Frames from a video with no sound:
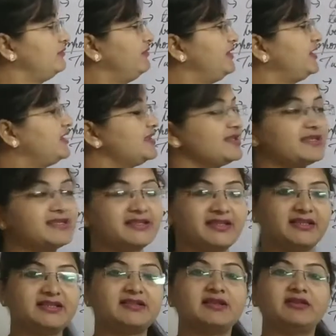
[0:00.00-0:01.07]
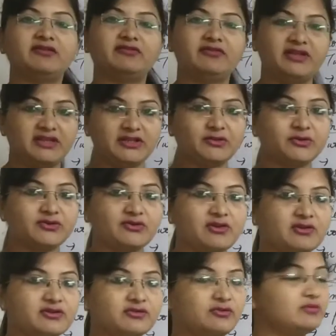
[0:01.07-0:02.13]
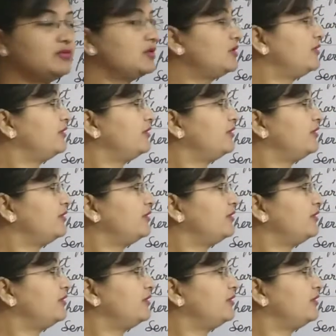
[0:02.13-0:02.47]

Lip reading: We can send videos also.